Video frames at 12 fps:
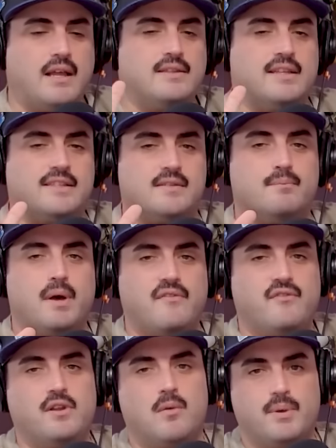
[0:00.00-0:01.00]
listen,
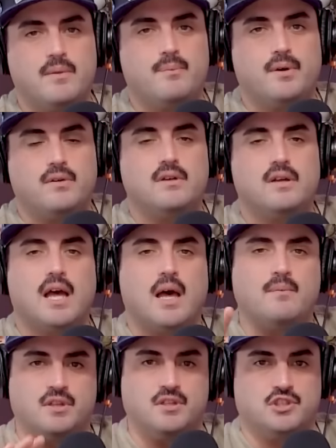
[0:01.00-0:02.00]
Buffalo people,
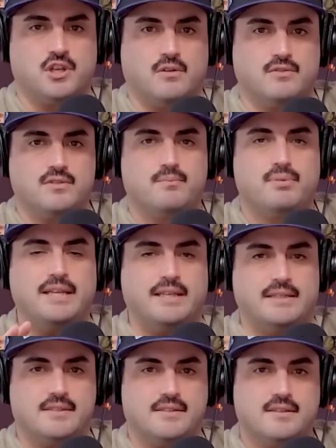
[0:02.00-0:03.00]
come to the shows,
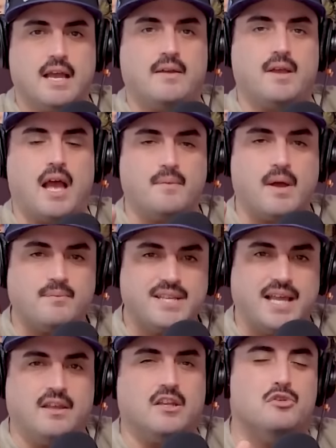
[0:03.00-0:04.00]
please. I, I'm, I'm
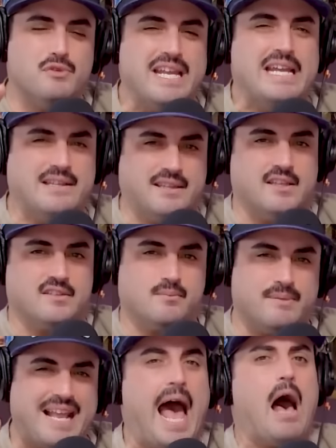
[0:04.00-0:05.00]
telling you, you need this
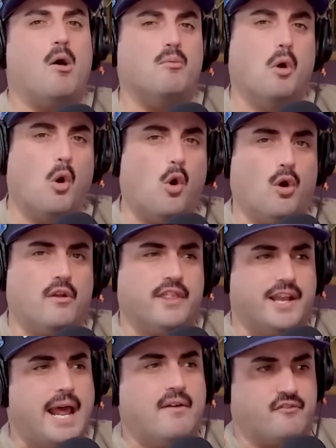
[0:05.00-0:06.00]
now more
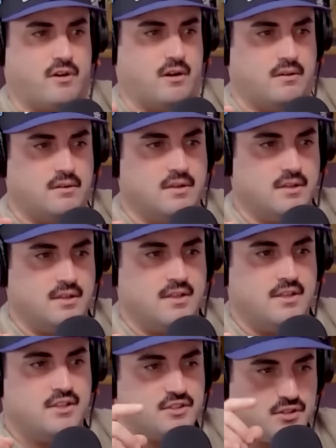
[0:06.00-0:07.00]
than ever.
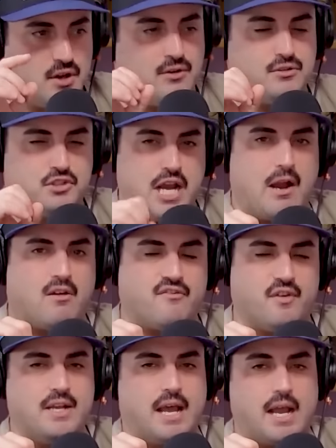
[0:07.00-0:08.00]
So
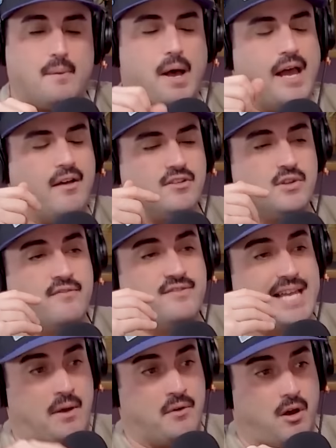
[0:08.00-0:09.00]
jaredfreid.com. I also have
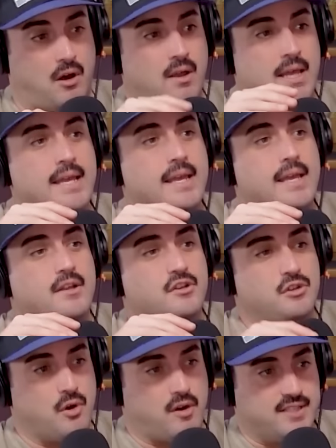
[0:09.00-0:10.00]
Town Hall,
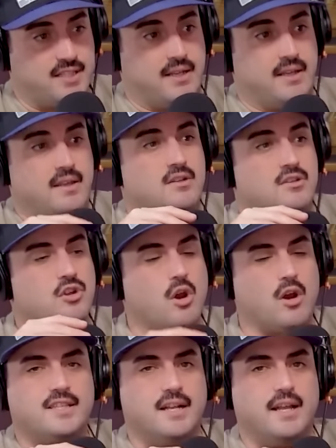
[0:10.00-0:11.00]
New York City. New York
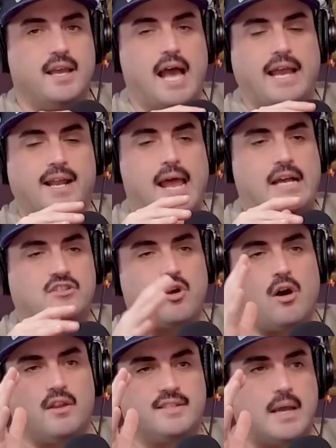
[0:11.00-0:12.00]
City, I get asked
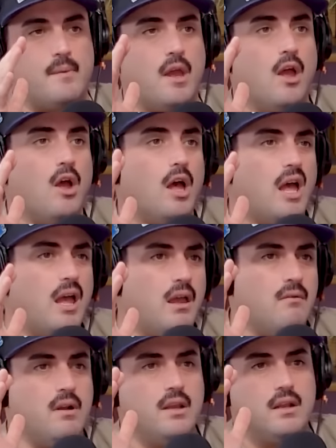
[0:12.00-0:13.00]
all the time, hey,
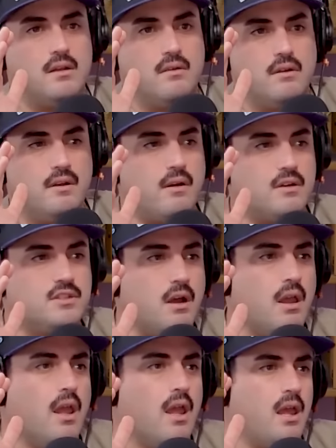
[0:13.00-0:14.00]
when are you going to do a New York show?
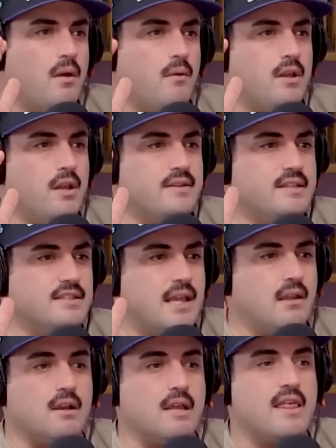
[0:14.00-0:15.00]
Hey, when are you at the
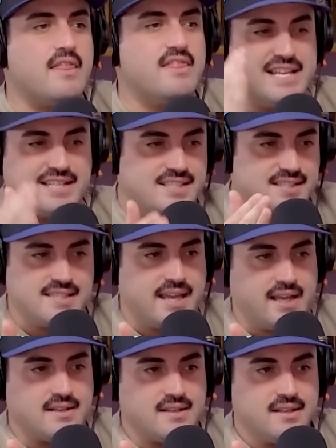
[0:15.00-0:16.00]
cellar? This is
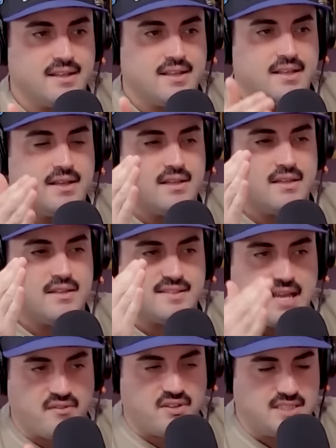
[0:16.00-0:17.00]
it. 17th.
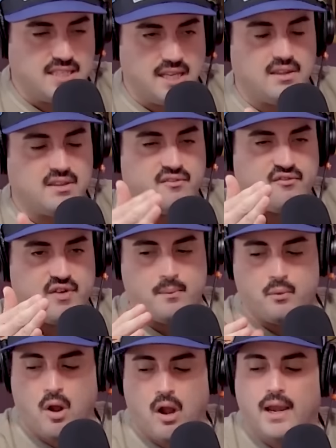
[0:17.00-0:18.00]
17th of
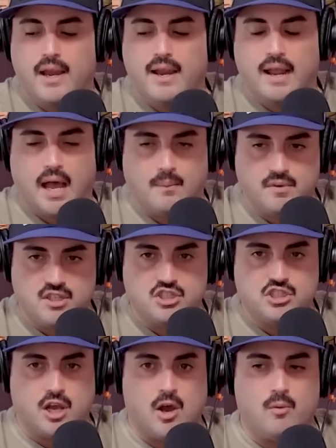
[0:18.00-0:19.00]
February. Come to the
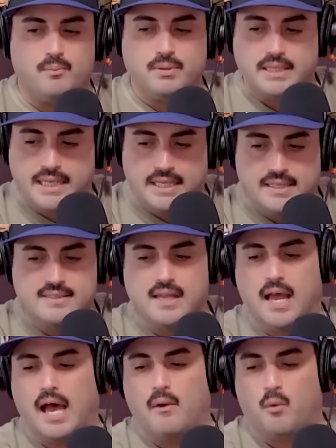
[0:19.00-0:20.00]
show, please.
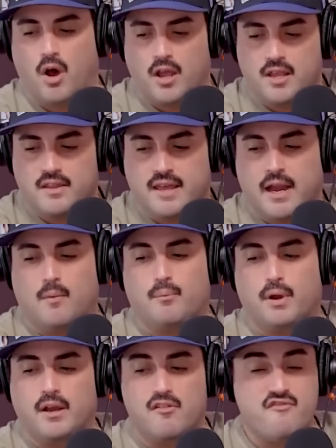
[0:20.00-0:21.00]
I want you there.
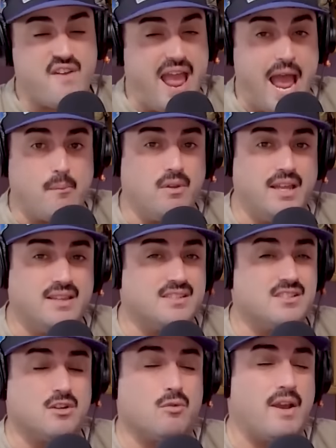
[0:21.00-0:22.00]
Bring your family. This is
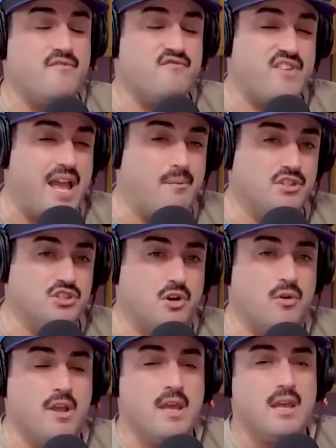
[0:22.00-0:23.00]
a great family show.
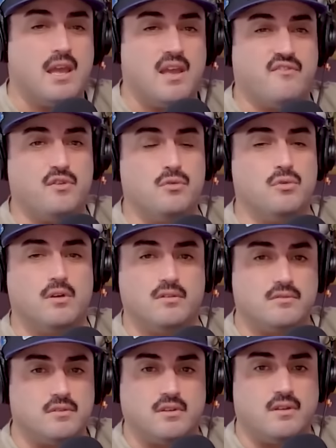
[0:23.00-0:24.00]
If you
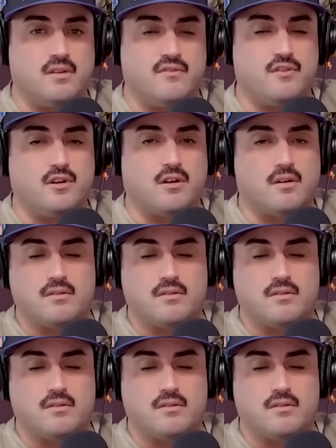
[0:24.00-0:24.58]
if you're